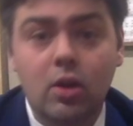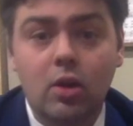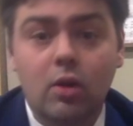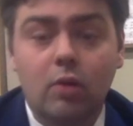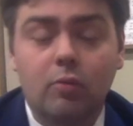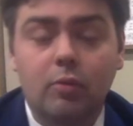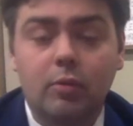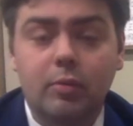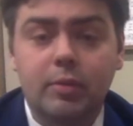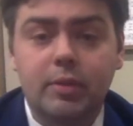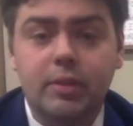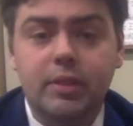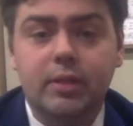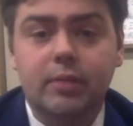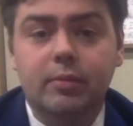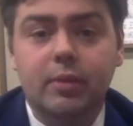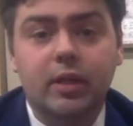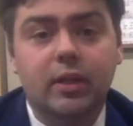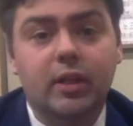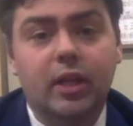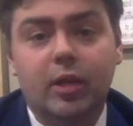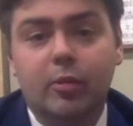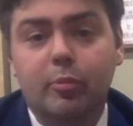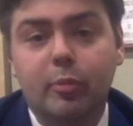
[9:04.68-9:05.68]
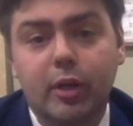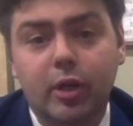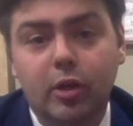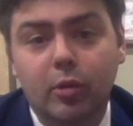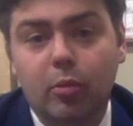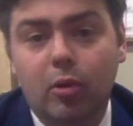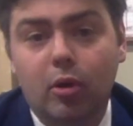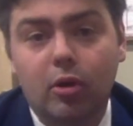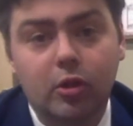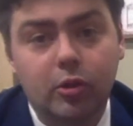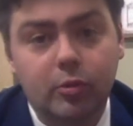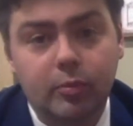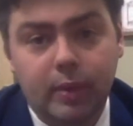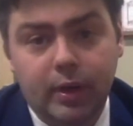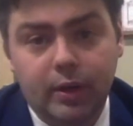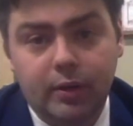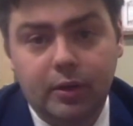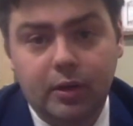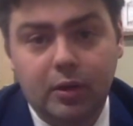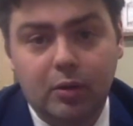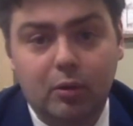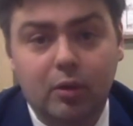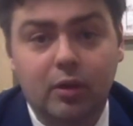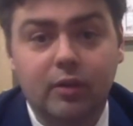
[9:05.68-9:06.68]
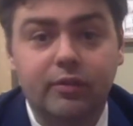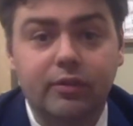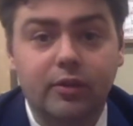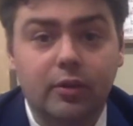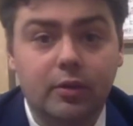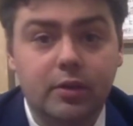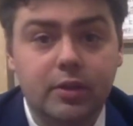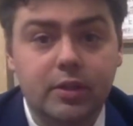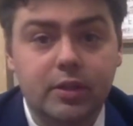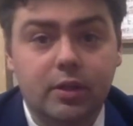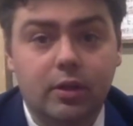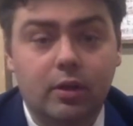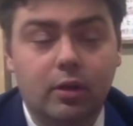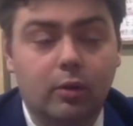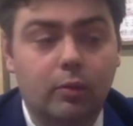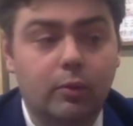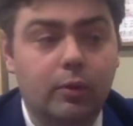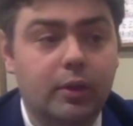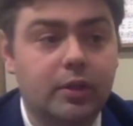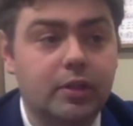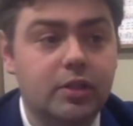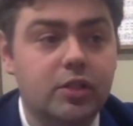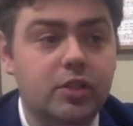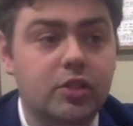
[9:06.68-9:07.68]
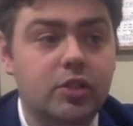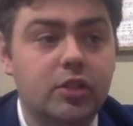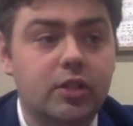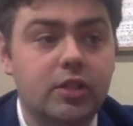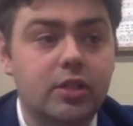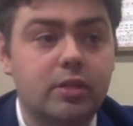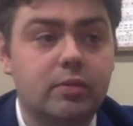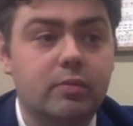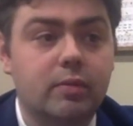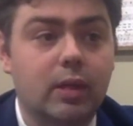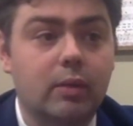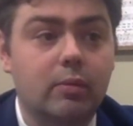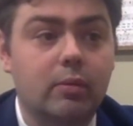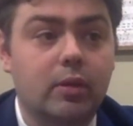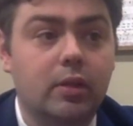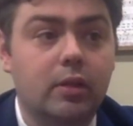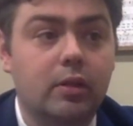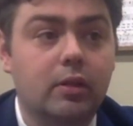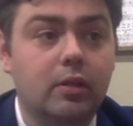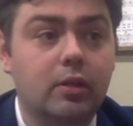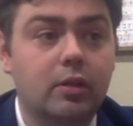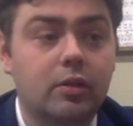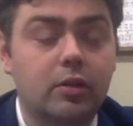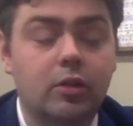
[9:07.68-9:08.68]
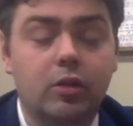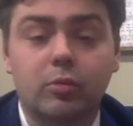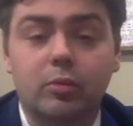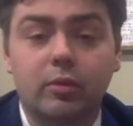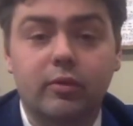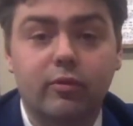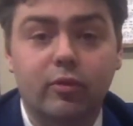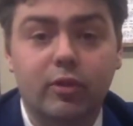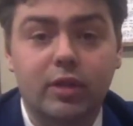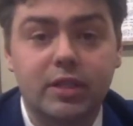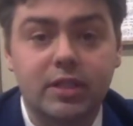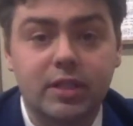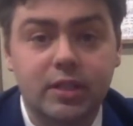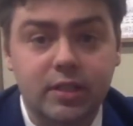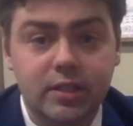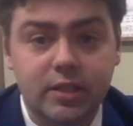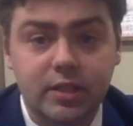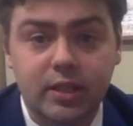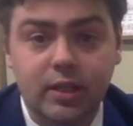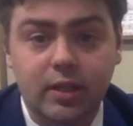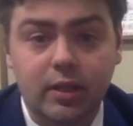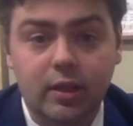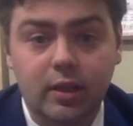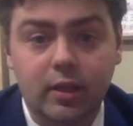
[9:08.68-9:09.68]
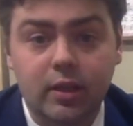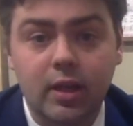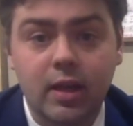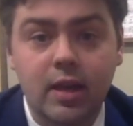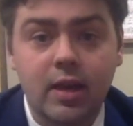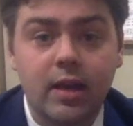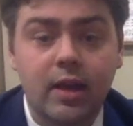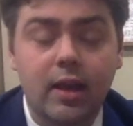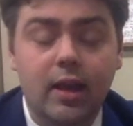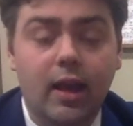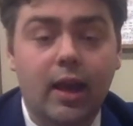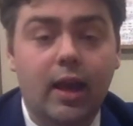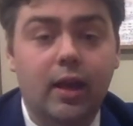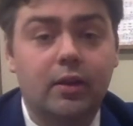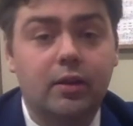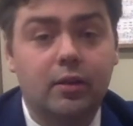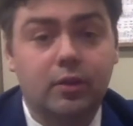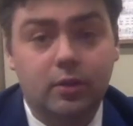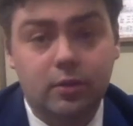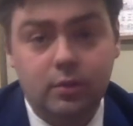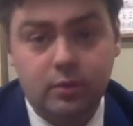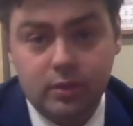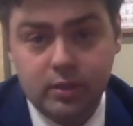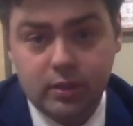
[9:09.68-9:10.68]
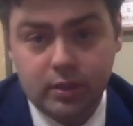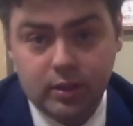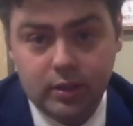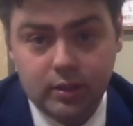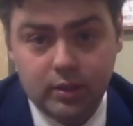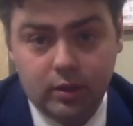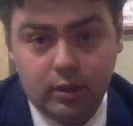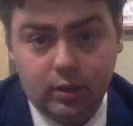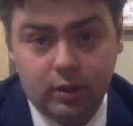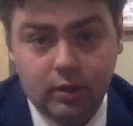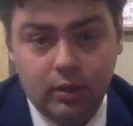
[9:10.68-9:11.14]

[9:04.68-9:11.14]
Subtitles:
would be something like Peter, Paul, and Mary, or a folk song, where it's just maybe the human voice singing and an acoustic guitar.